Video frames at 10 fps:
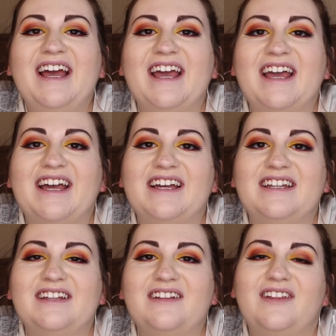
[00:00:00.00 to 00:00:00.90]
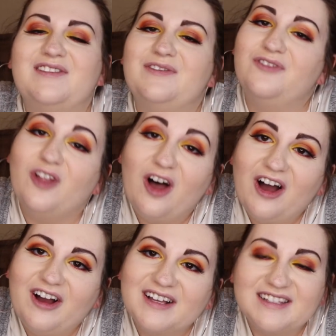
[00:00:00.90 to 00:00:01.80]
And lots of
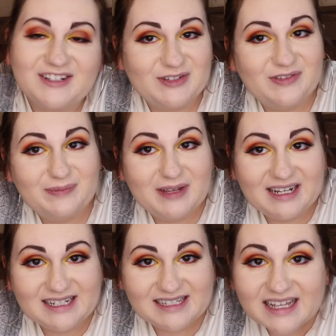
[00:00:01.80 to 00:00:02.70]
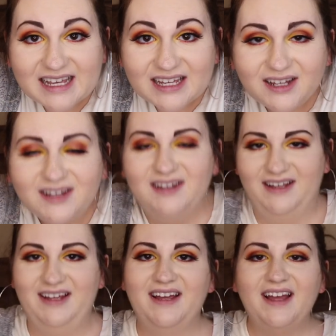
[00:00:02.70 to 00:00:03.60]
vlogs, lots of me and Isaiah,
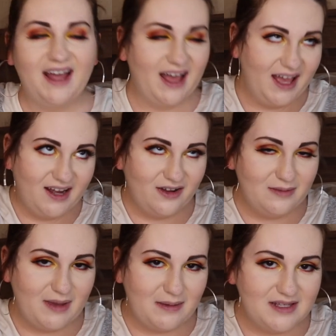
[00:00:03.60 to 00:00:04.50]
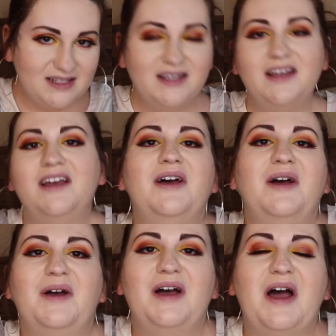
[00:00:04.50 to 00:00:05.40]
and all the babies.
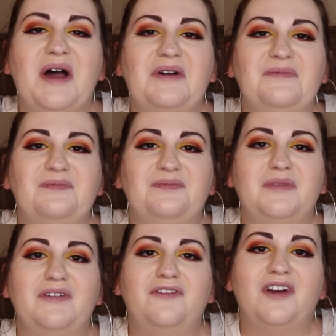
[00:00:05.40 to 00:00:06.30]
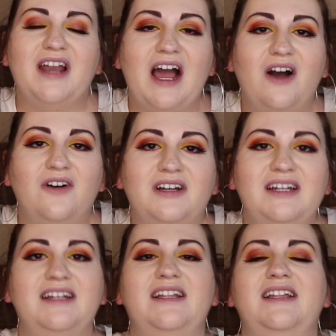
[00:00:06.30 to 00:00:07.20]
But for now,
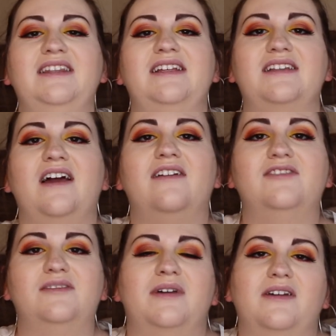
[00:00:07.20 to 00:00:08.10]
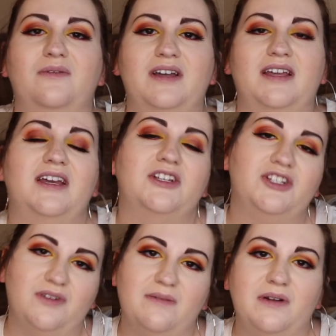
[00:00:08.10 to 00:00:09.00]
that's kind of just my quick catch
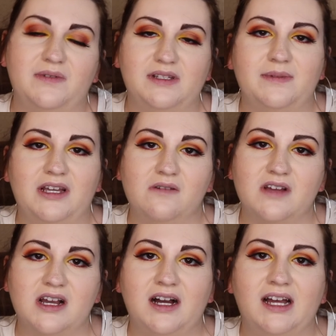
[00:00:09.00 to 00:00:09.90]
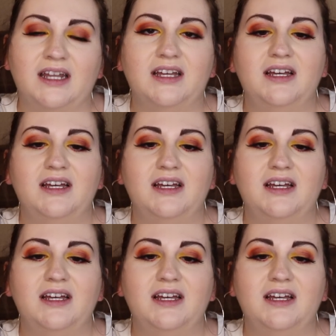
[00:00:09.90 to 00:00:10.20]
you up on what's been going on.